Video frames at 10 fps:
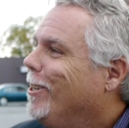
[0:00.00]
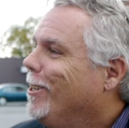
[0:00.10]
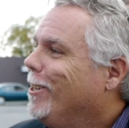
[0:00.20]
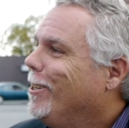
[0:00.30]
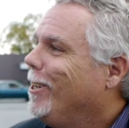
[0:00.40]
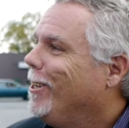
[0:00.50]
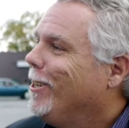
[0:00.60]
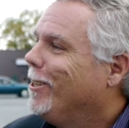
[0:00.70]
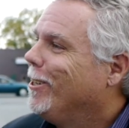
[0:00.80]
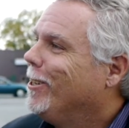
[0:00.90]

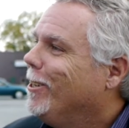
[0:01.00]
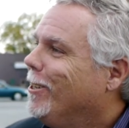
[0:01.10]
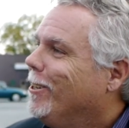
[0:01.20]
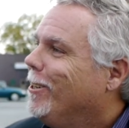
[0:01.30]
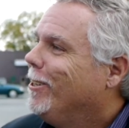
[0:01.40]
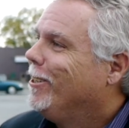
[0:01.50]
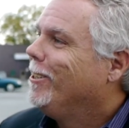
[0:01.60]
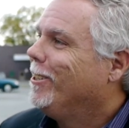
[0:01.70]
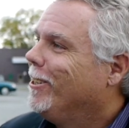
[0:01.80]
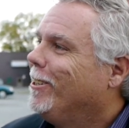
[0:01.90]

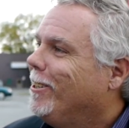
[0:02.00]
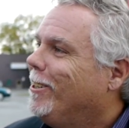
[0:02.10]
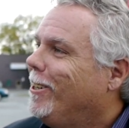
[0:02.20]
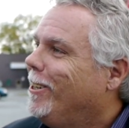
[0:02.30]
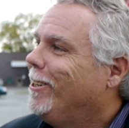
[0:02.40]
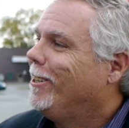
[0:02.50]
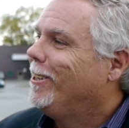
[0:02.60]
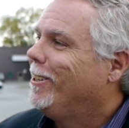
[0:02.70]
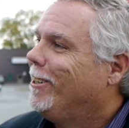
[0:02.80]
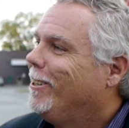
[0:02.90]

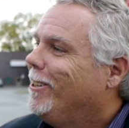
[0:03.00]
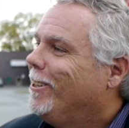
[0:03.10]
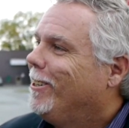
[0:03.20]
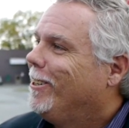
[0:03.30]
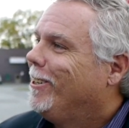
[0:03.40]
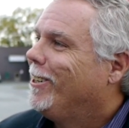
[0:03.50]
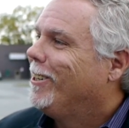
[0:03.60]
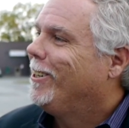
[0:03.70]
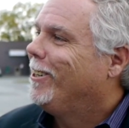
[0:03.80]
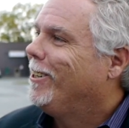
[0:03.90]

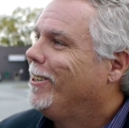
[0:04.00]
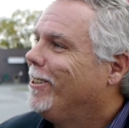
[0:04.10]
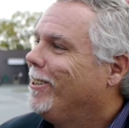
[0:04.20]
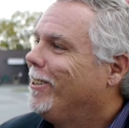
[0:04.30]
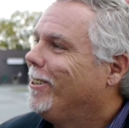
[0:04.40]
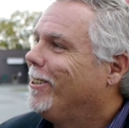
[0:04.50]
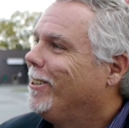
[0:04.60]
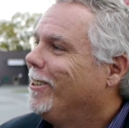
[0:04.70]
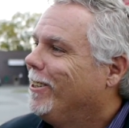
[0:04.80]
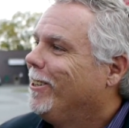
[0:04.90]

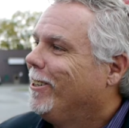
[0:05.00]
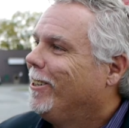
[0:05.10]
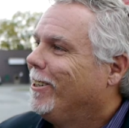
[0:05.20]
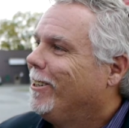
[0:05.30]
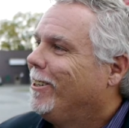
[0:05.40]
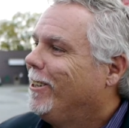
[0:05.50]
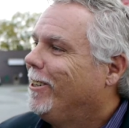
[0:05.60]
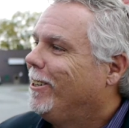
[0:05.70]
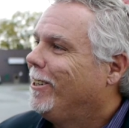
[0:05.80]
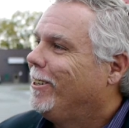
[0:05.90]

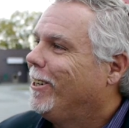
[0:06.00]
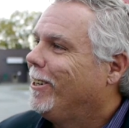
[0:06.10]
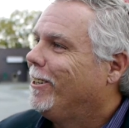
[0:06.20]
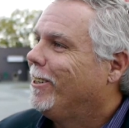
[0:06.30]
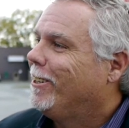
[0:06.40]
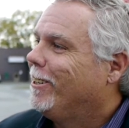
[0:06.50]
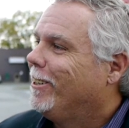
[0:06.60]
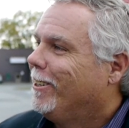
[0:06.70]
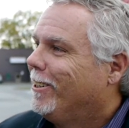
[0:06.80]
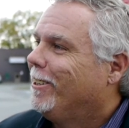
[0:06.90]

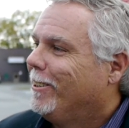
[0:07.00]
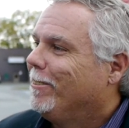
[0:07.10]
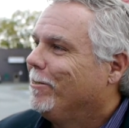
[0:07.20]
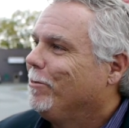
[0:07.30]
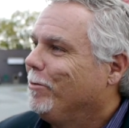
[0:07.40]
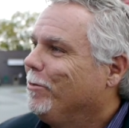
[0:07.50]
(silent)